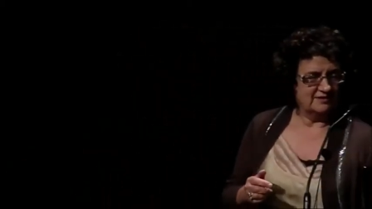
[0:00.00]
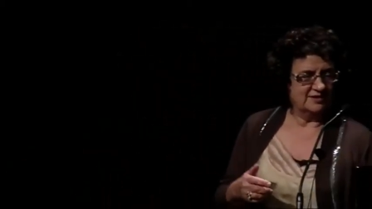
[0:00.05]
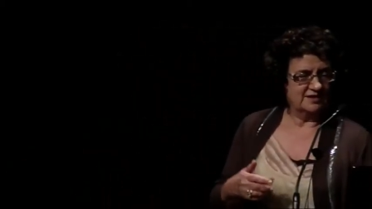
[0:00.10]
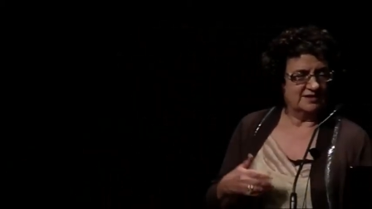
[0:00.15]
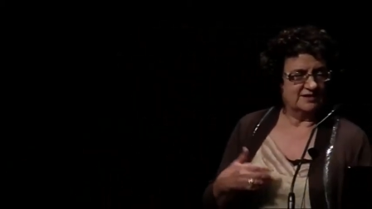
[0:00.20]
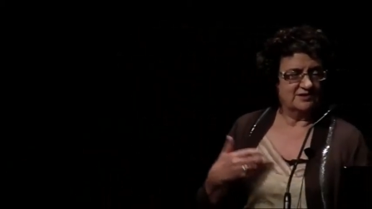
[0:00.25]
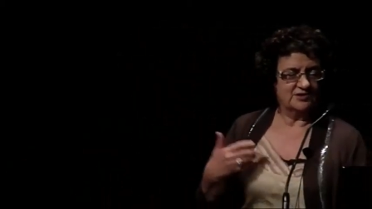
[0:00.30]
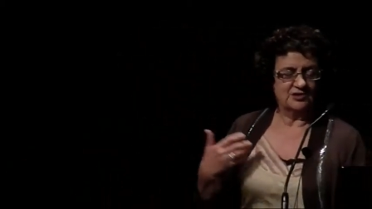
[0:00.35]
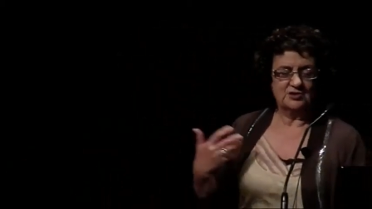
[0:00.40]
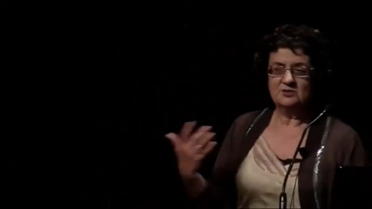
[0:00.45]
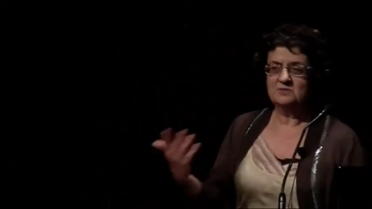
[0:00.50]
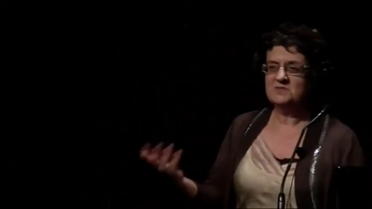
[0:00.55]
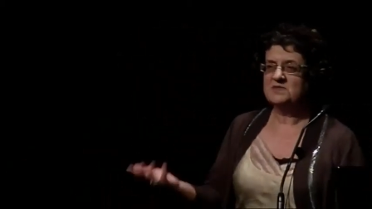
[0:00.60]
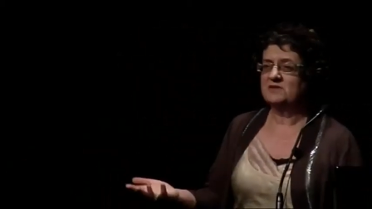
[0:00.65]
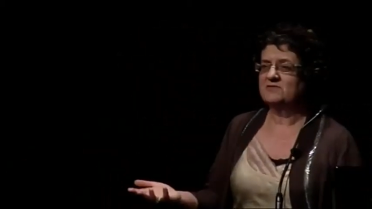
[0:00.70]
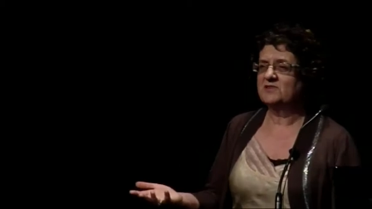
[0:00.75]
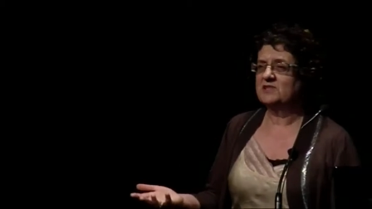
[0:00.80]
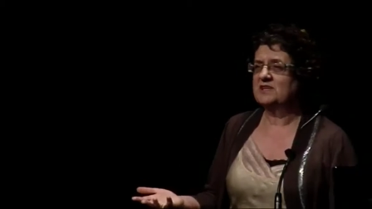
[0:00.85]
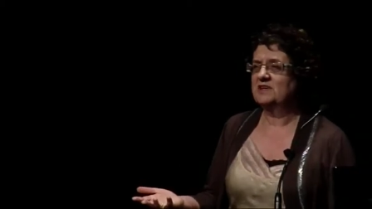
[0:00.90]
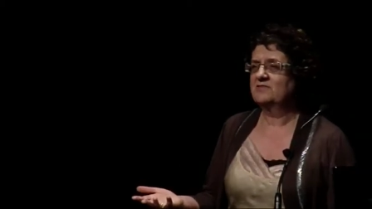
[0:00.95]
In terms
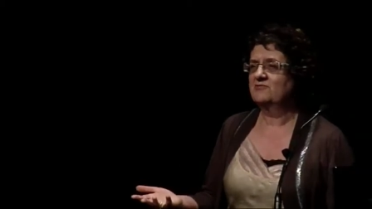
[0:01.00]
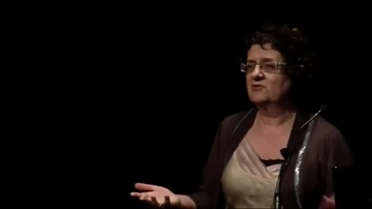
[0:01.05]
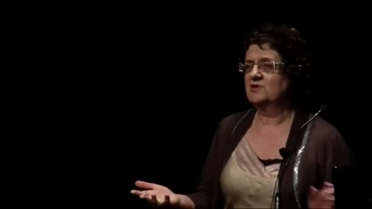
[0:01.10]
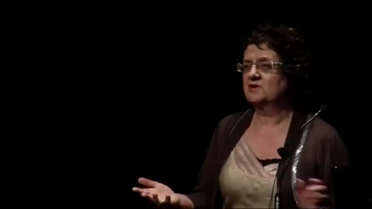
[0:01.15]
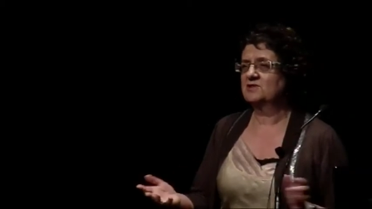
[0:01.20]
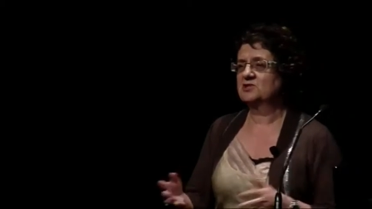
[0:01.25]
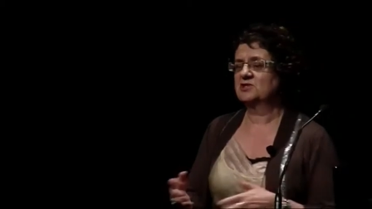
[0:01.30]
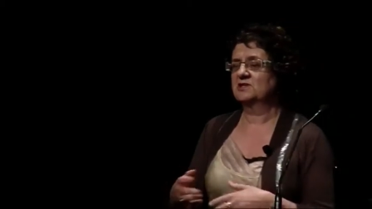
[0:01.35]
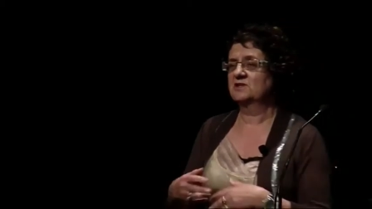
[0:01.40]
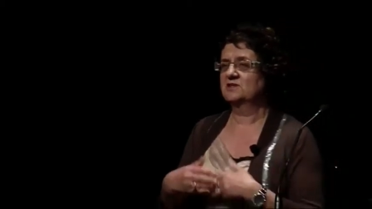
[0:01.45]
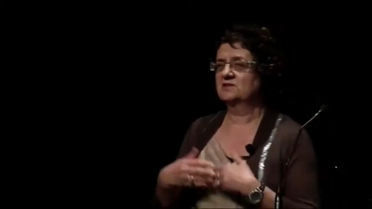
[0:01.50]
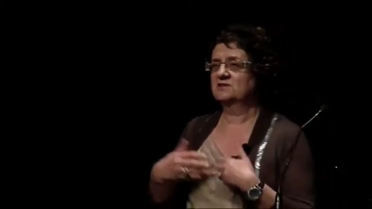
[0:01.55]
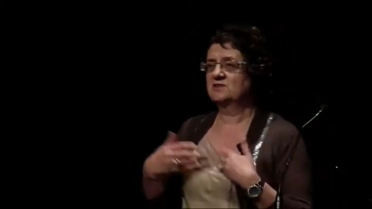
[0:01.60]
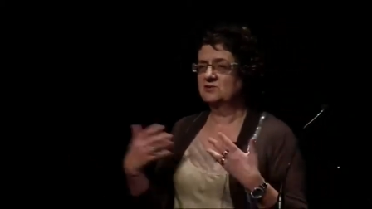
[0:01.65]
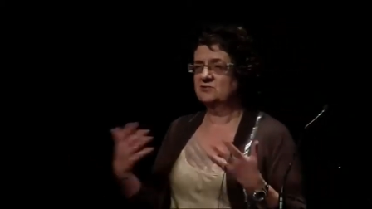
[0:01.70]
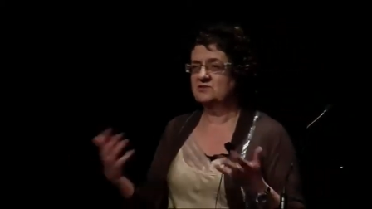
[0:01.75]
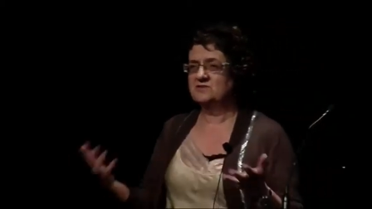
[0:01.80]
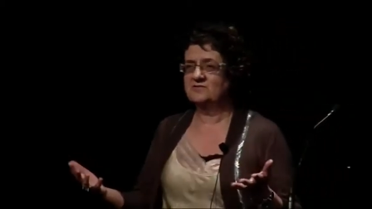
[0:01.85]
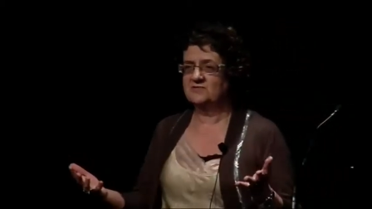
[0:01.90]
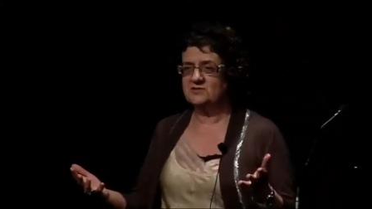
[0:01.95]
of a definition
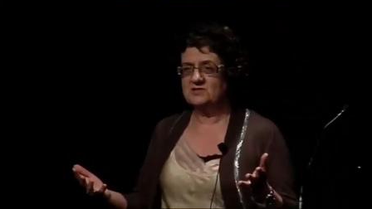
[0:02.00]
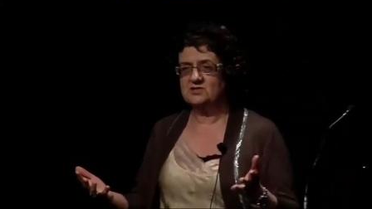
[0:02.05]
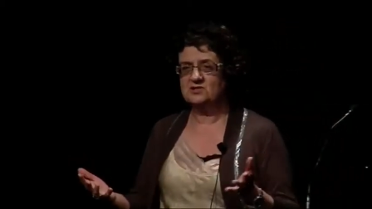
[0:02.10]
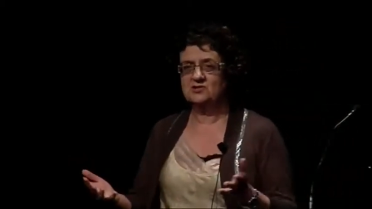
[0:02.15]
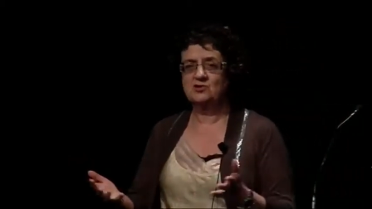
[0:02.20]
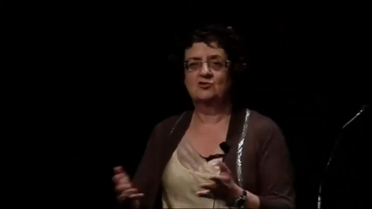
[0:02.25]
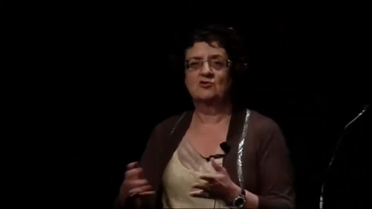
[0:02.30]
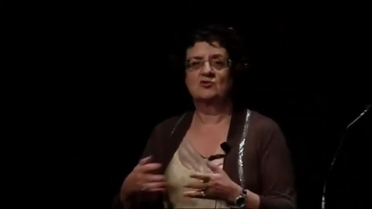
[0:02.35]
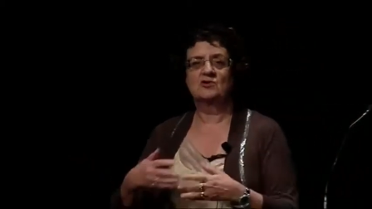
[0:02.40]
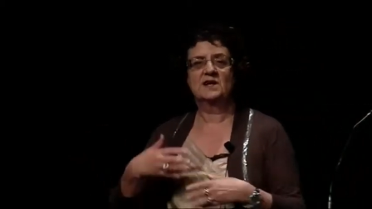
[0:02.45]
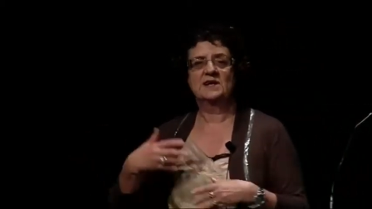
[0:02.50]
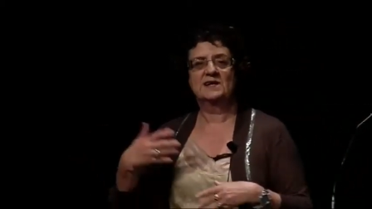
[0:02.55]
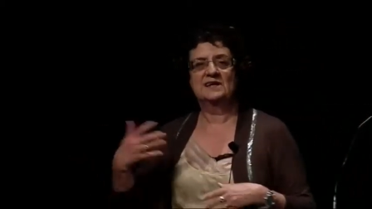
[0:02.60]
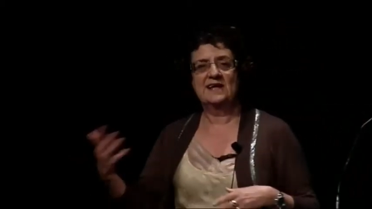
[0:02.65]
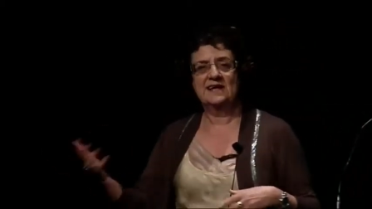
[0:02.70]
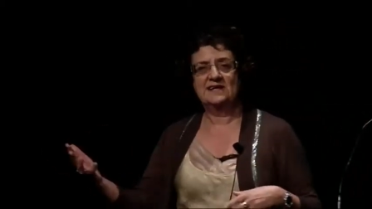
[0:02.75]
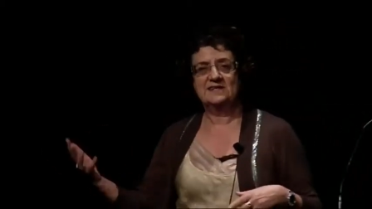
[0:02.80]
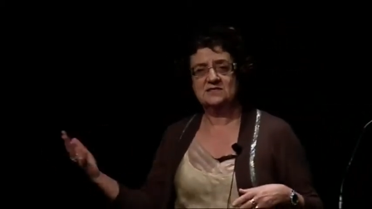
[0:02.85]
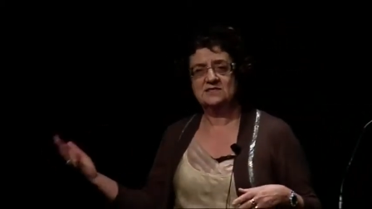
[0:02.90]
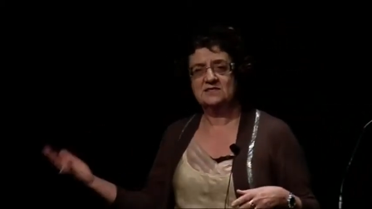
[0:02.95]
used for storing and
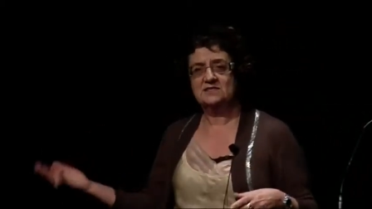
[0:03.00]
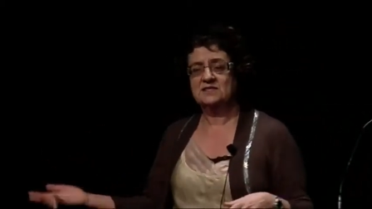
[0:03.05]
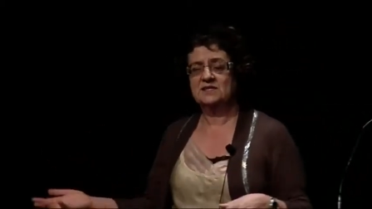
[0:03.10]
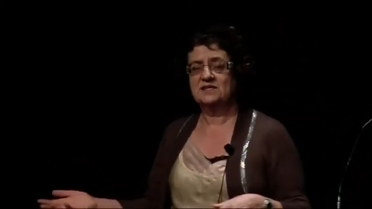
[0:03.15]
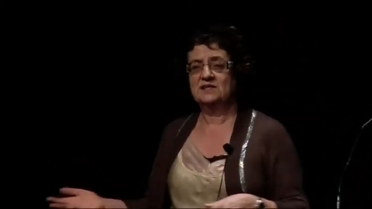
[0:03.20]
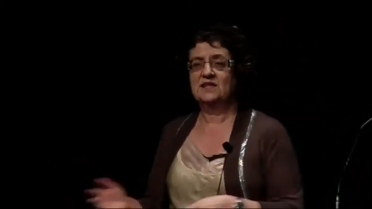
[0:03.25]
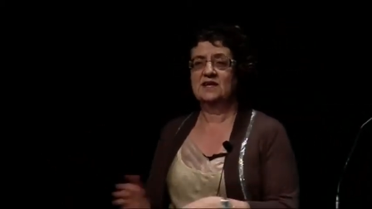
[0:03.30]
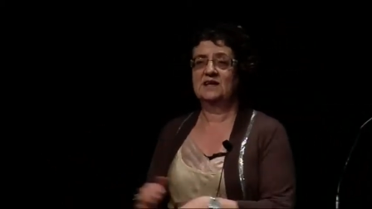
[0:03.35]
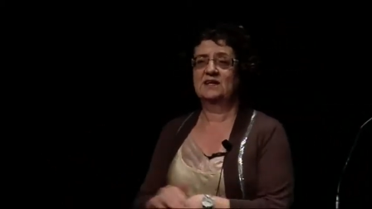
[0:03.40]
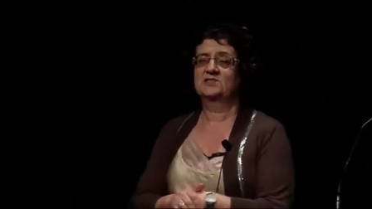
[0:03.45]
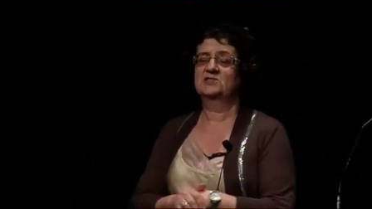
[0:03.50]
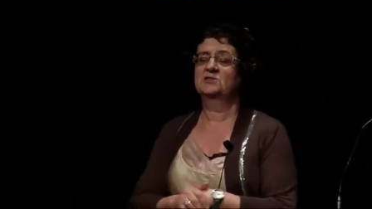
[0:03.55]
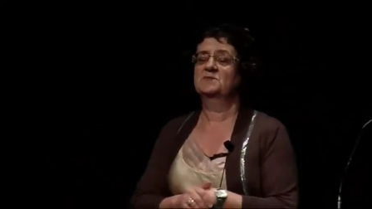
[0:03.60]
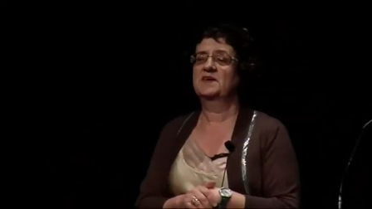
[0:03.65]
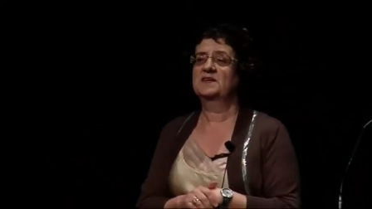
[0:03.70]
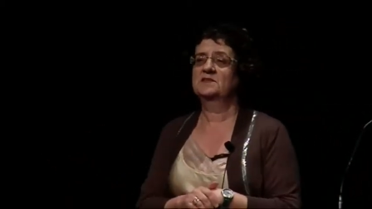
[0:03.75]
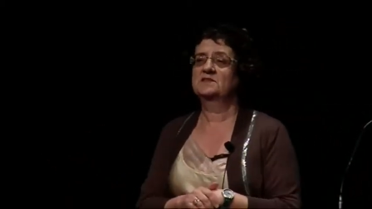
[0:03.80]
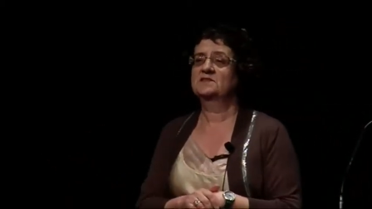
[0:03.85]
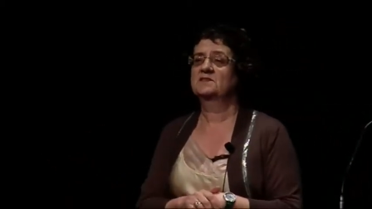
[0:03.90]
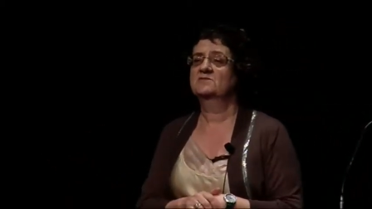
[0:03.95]
accessing large
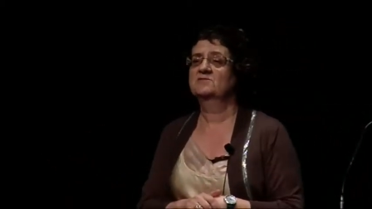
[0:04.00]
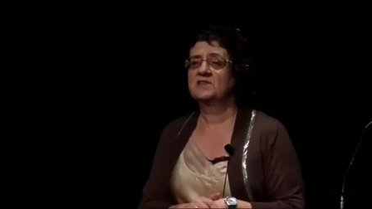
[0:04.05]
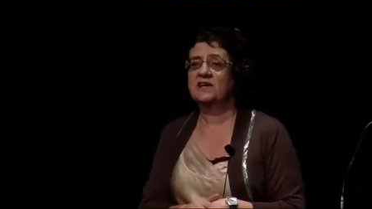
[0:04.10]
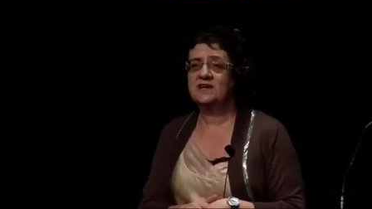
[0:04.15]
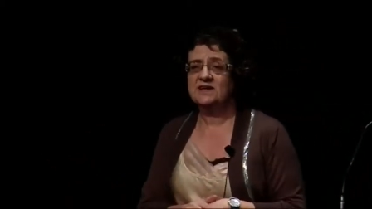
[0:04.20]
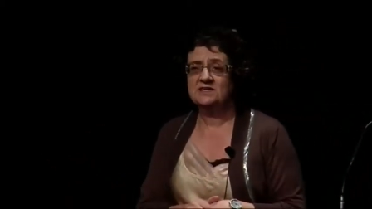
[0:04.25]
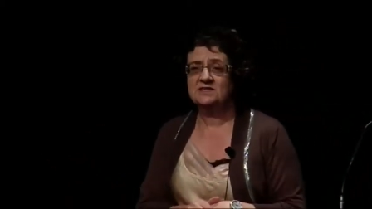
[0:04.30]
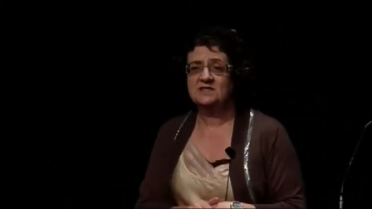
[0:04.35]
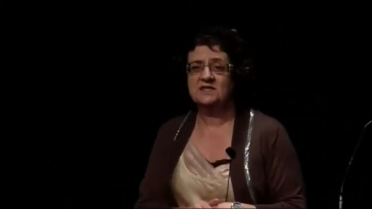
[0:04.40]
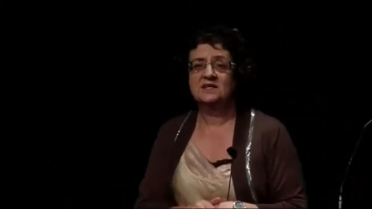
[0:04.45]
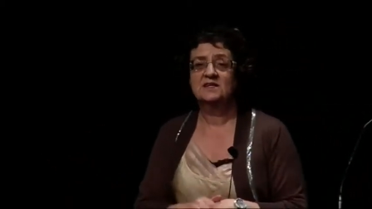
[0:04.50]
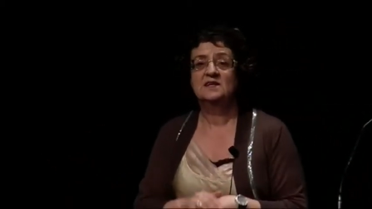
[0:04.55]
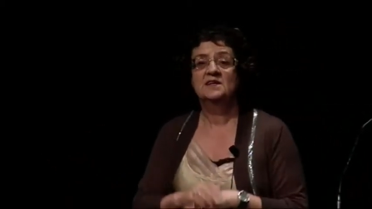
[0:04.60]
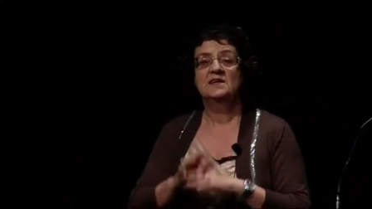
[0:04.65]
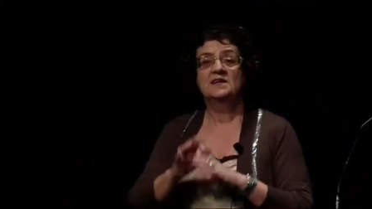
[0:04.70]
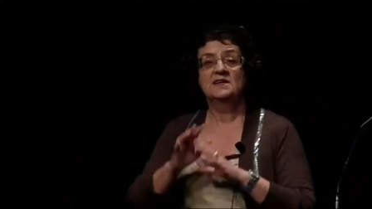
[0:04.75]
amounts of data,